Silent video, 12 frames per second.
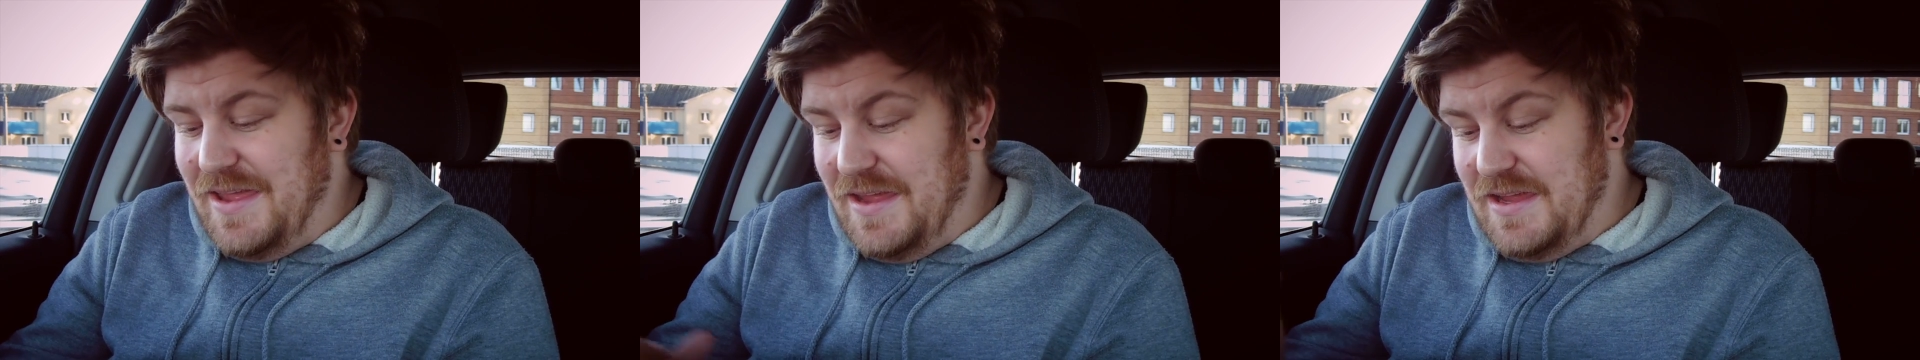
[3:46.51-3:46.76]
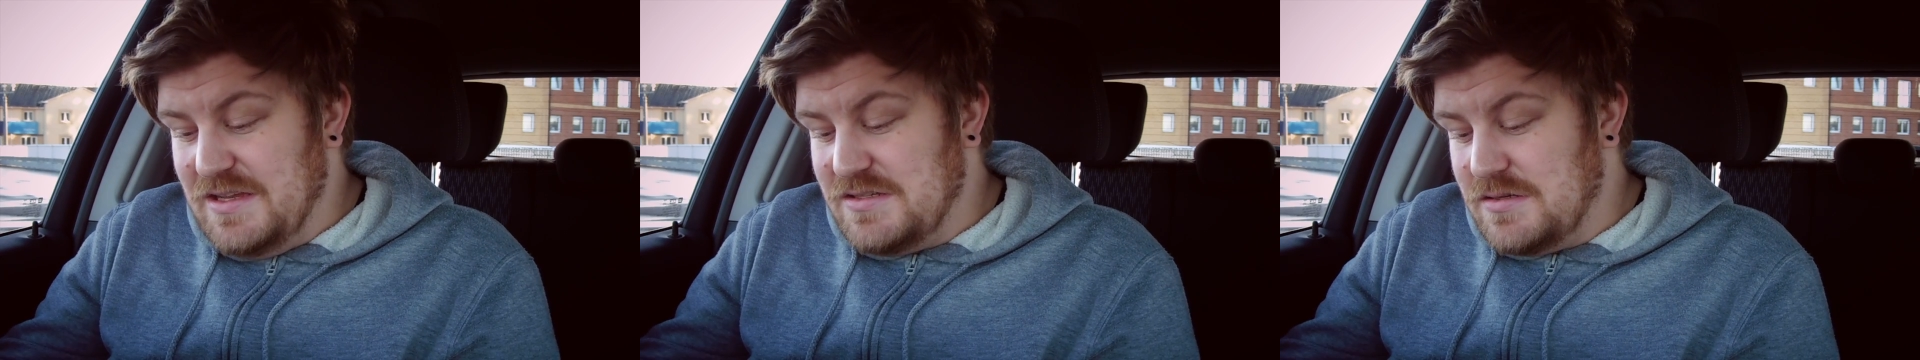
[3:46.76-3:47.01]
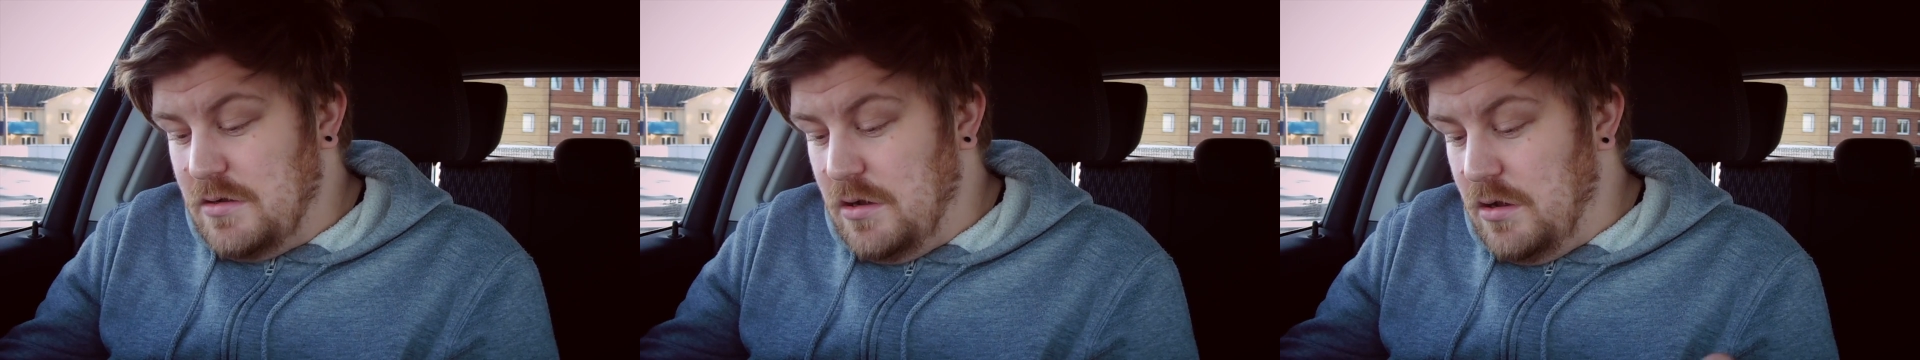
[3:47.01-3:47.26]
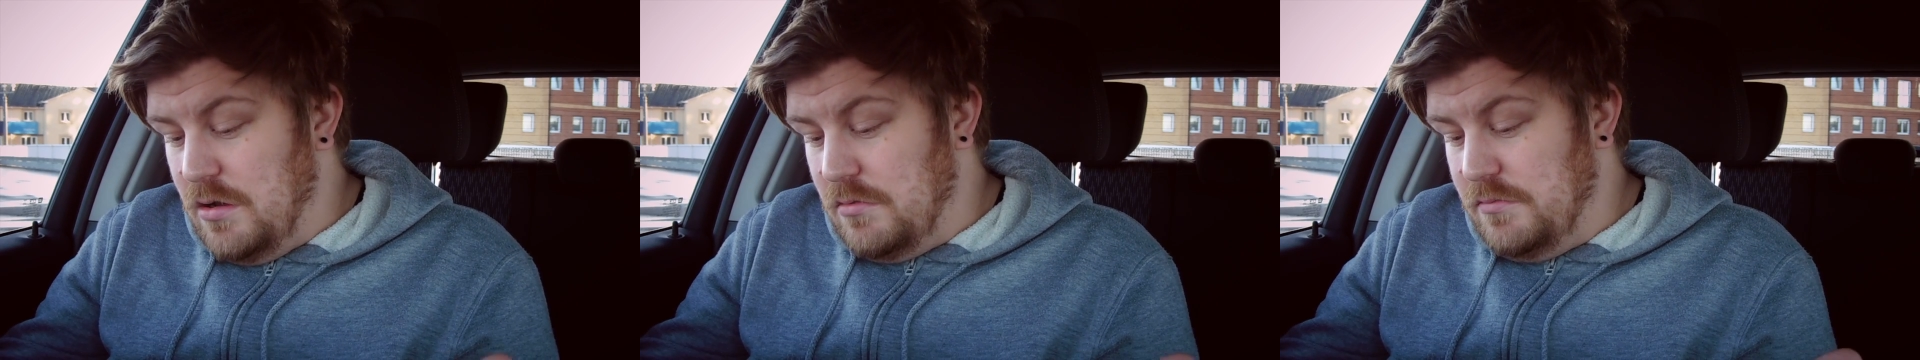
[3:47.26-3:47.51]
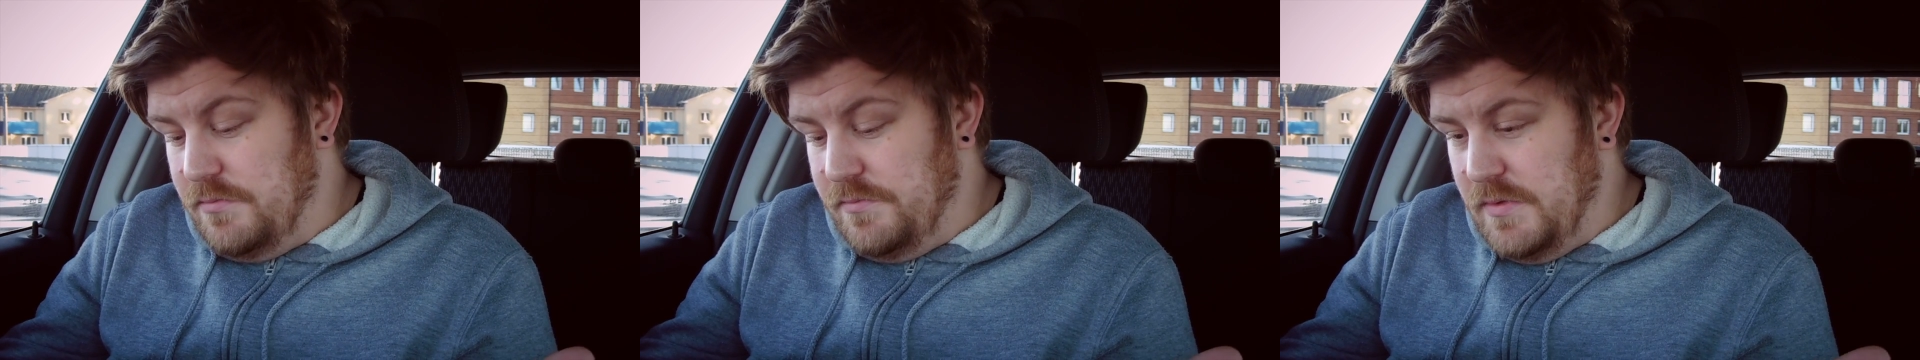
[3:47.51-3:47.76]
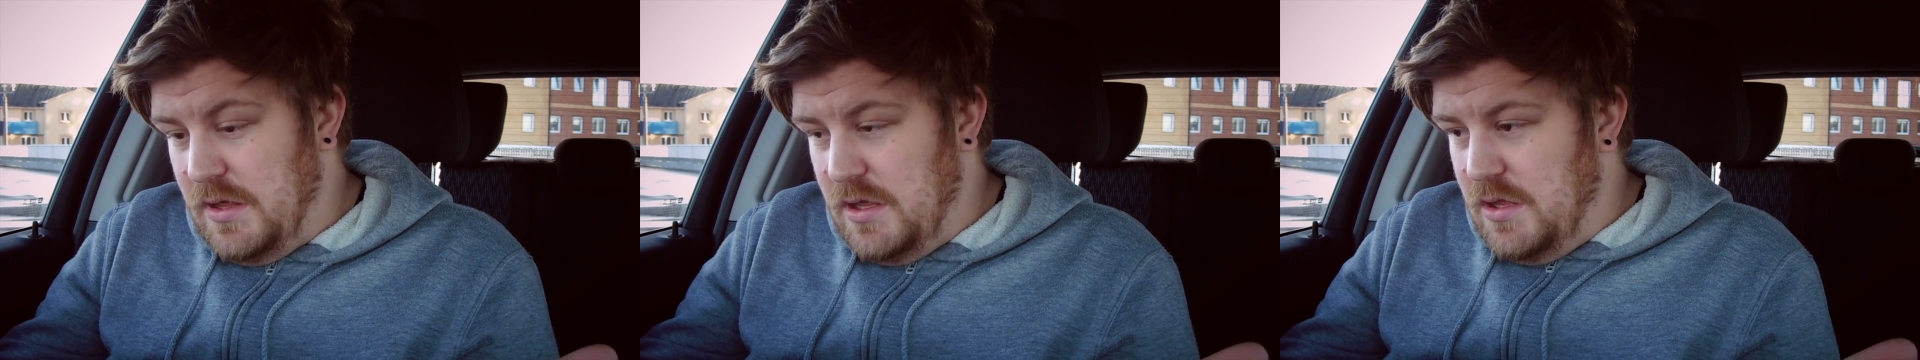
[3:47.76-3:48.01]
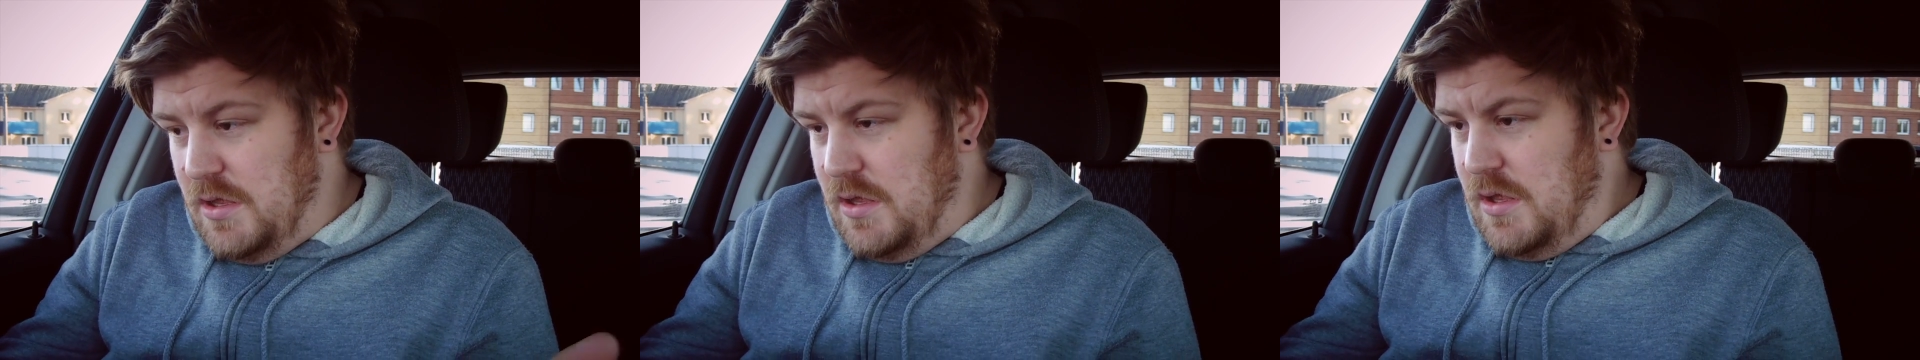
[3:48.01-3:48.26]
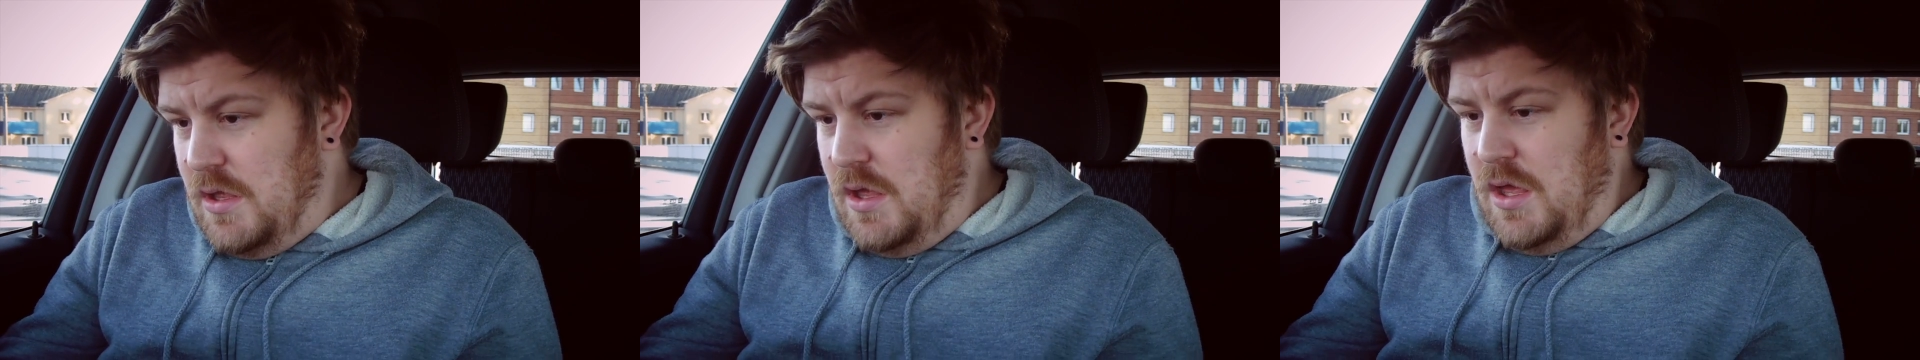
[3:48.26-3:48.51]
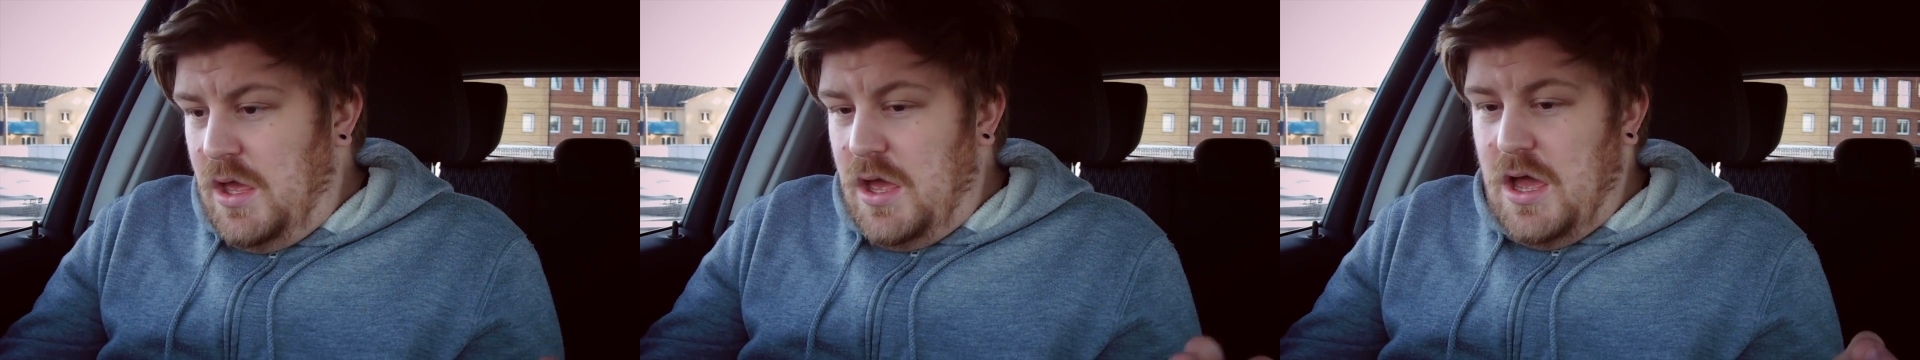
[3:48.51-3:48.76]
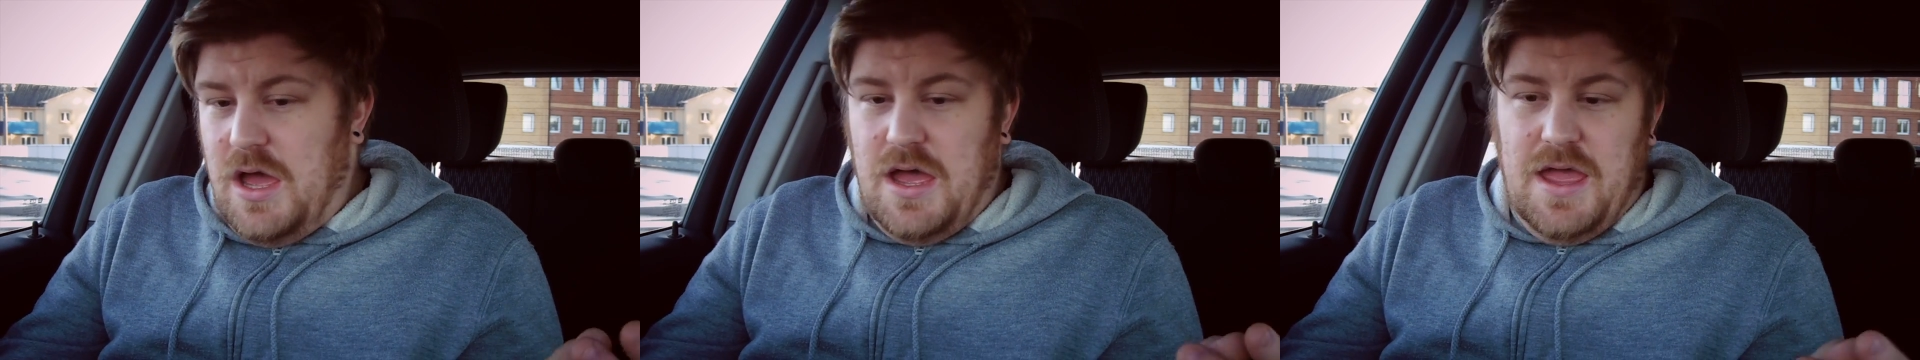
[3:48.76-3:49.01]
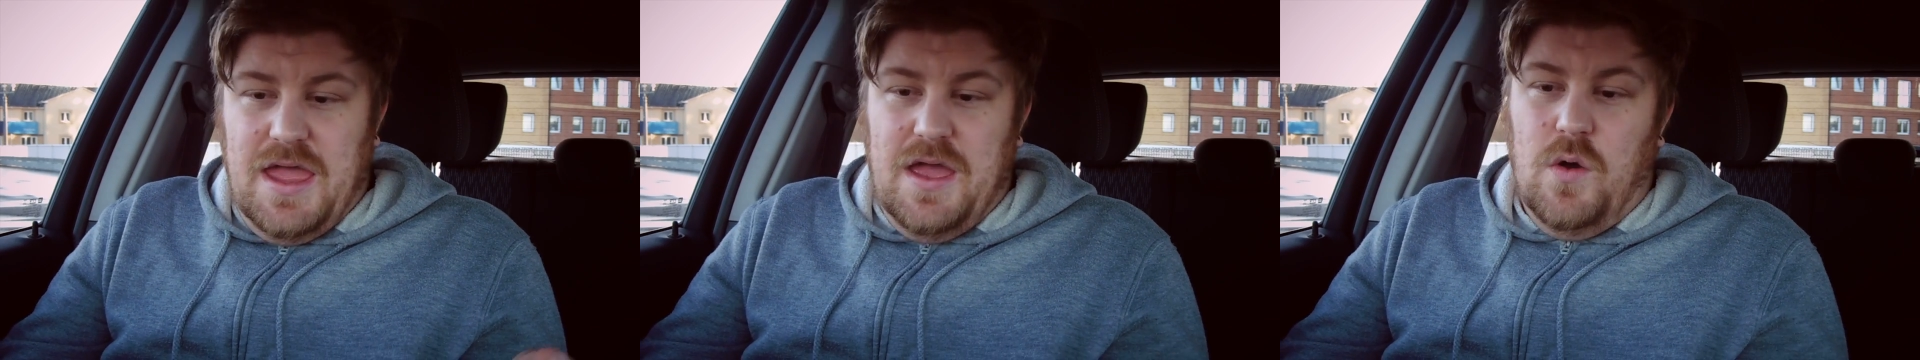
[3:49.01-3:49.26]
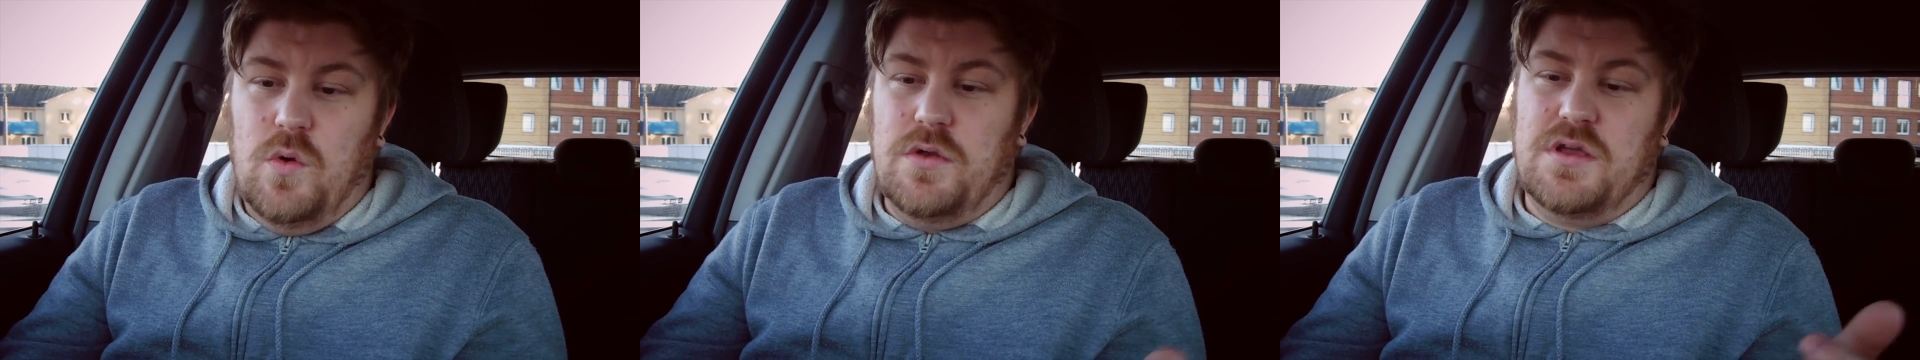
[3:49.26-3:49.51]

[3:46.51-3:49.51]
It's got all